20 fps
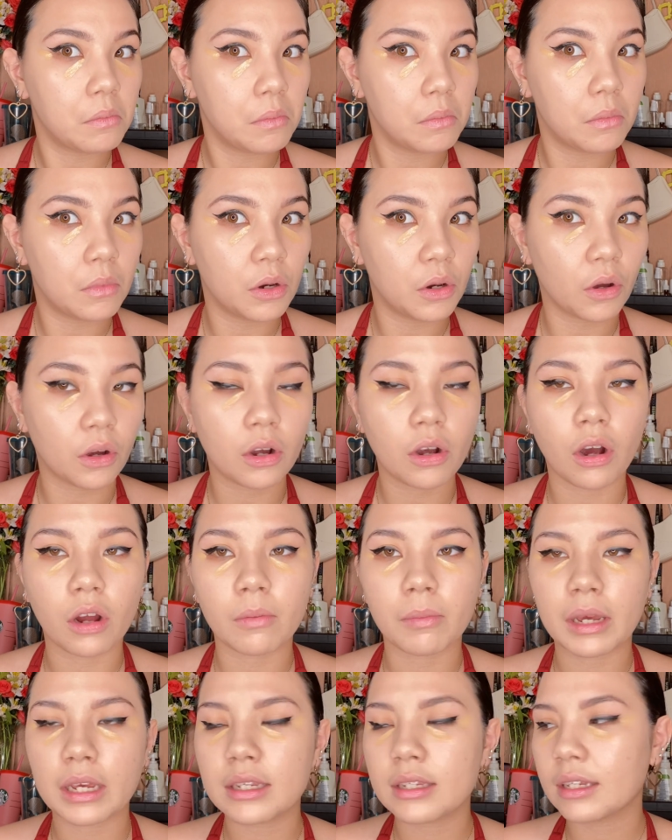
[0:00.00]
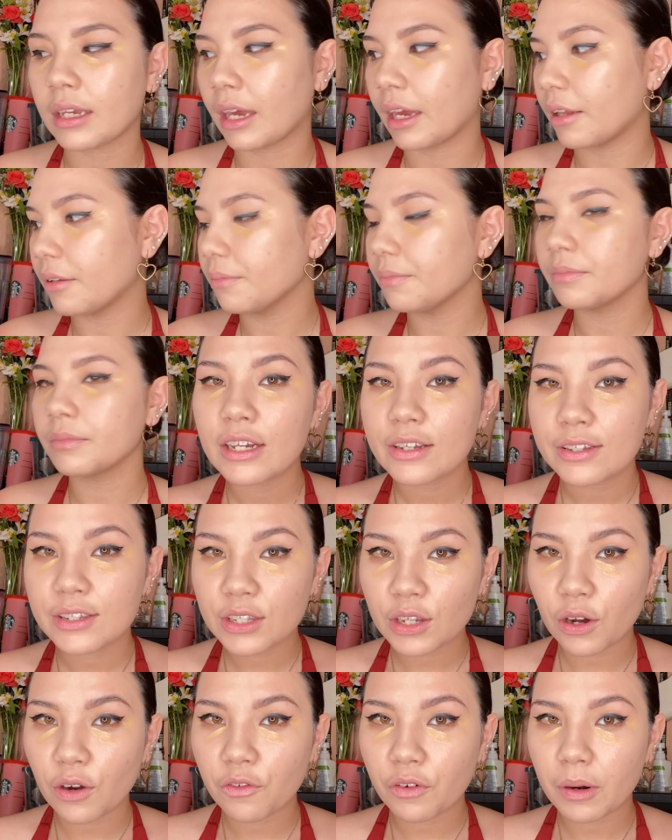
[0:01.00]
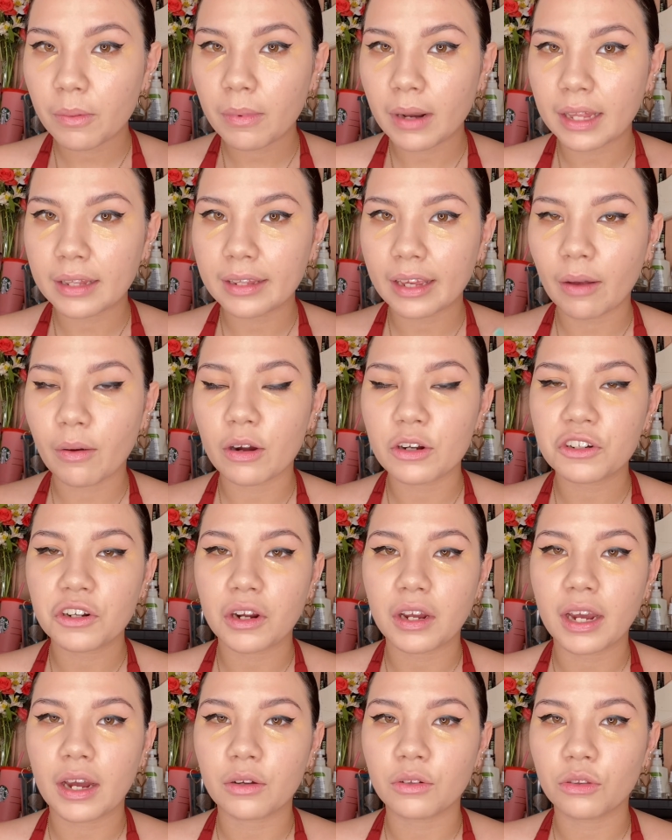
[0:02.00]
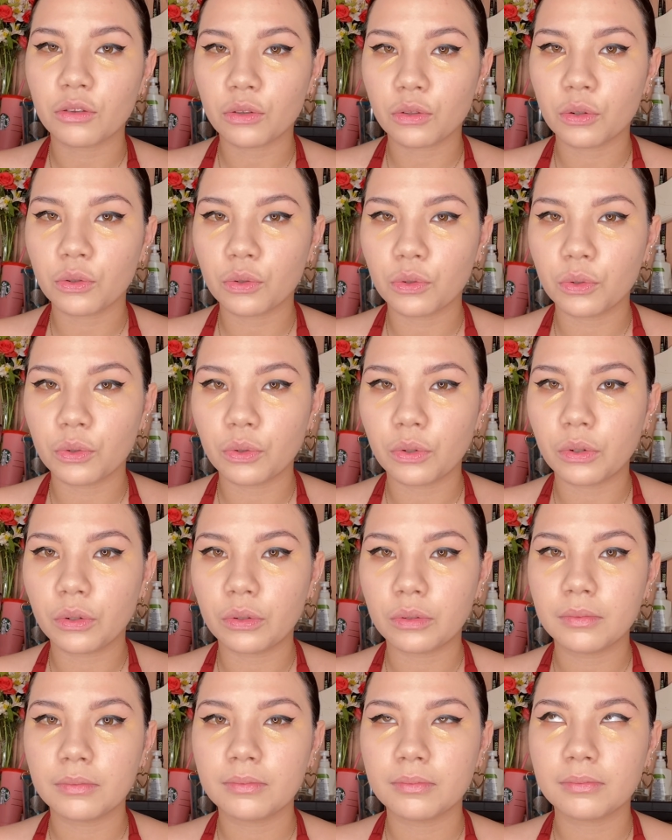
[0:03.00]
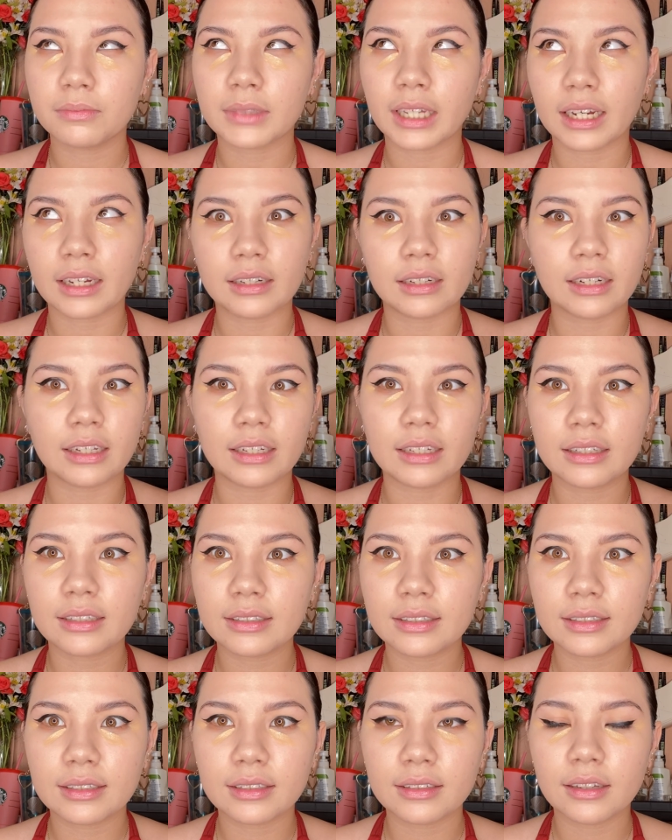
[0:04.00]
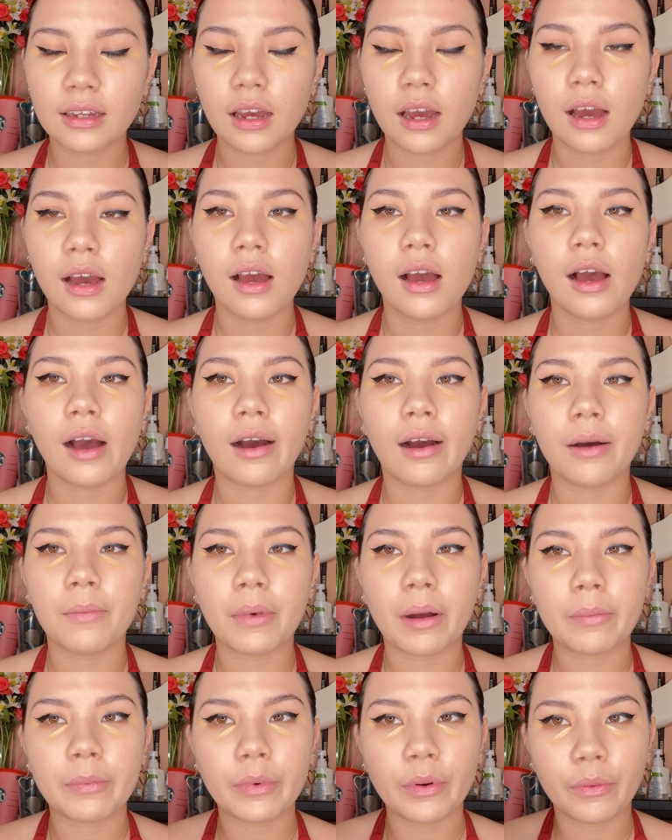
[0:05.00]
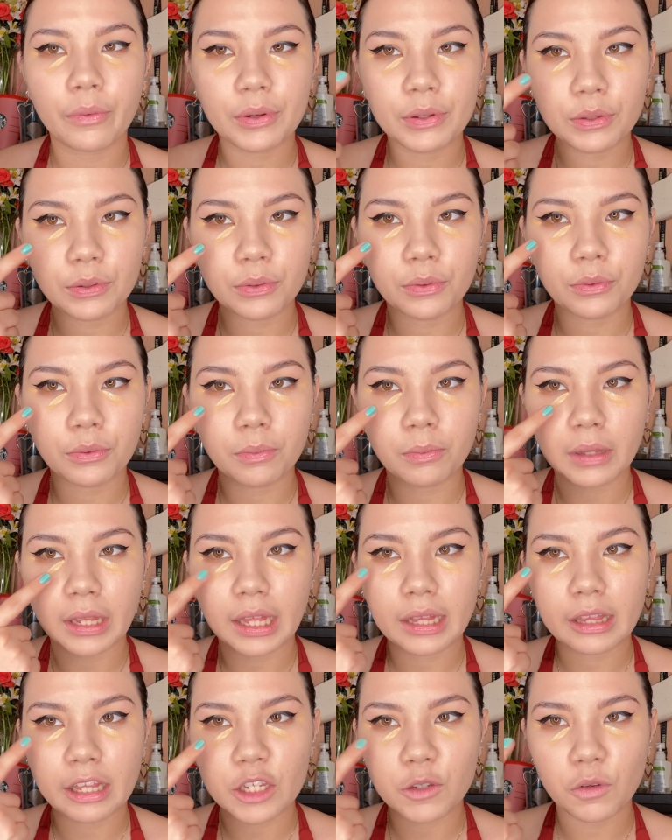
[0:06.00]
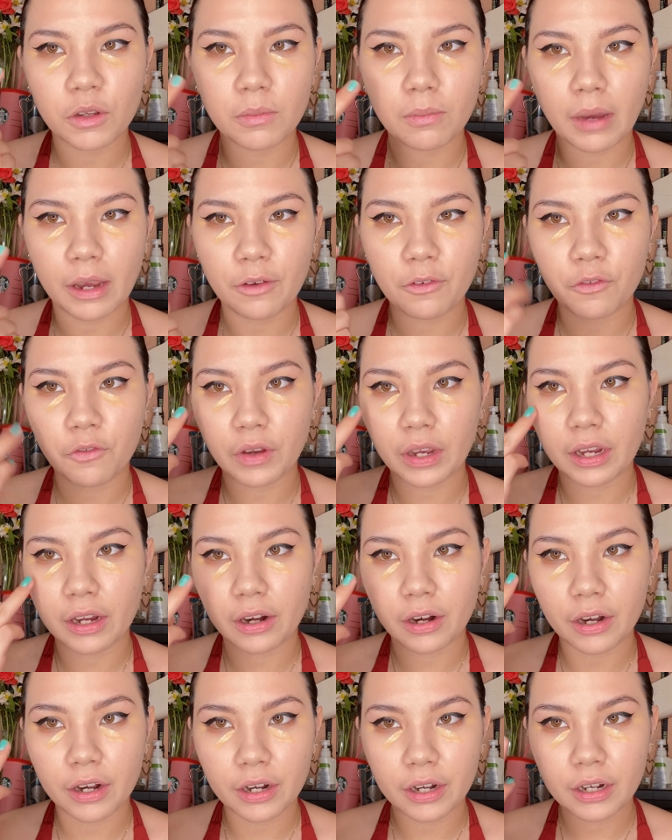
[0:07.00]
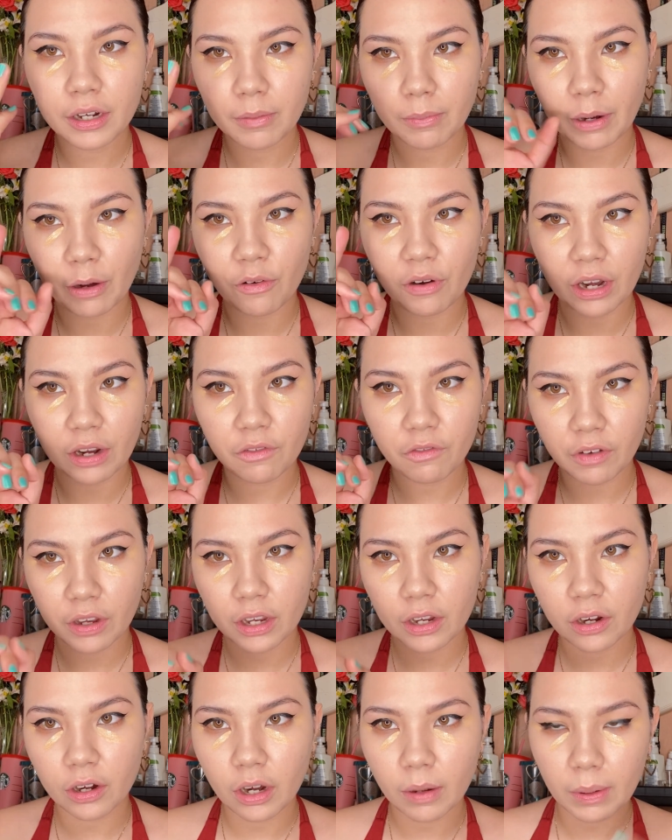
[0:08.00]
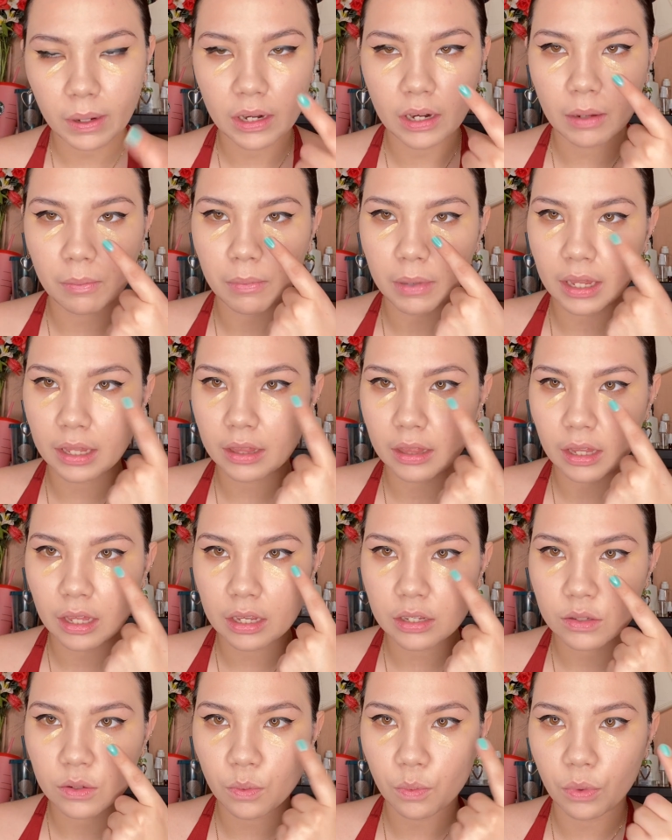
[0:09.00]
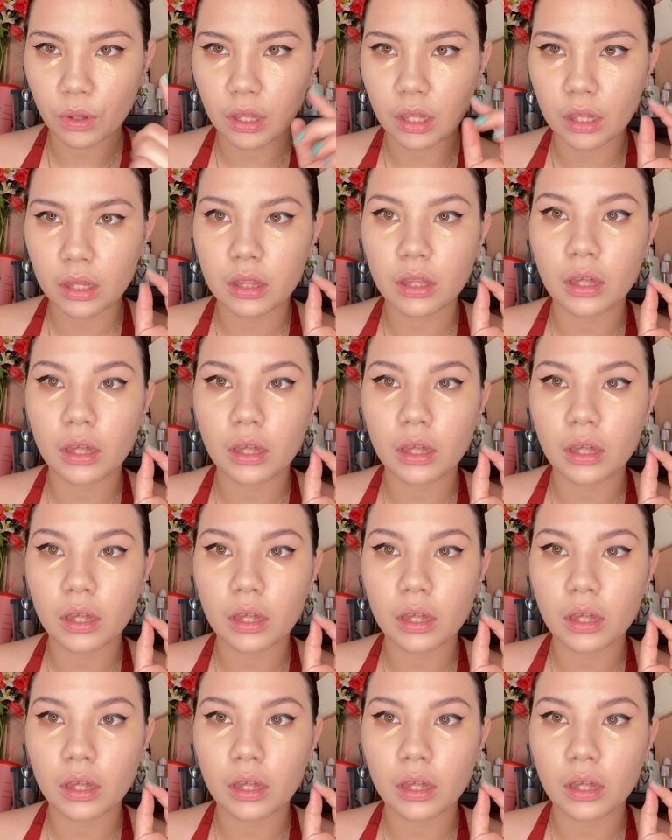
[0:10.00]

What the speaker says: look on my skin. So for blending, I'll try out 2 techniques. I'm going to blend this with my finger, my ring finger. I'm gonna blend this with